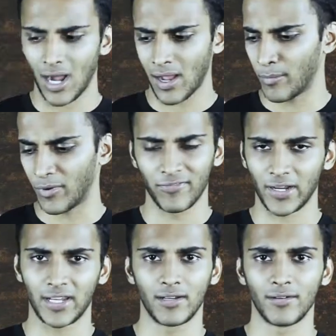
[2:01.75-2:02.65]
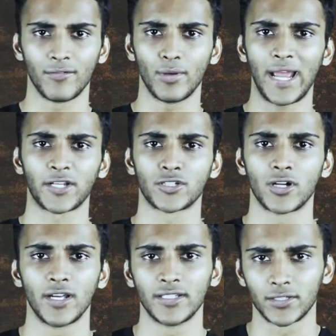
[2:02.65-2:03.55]
I'm a fucking
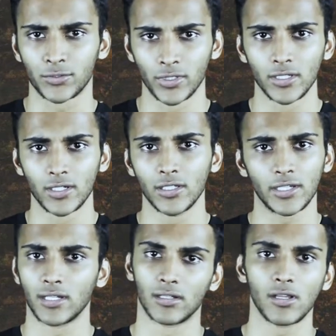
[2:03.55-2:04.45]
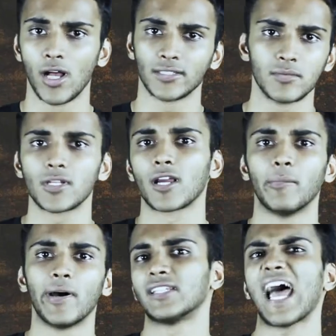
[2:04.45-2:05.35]
extra in the Thriller looking claws. I'm talking
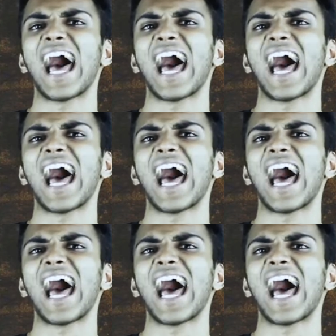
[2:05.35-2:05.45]
about the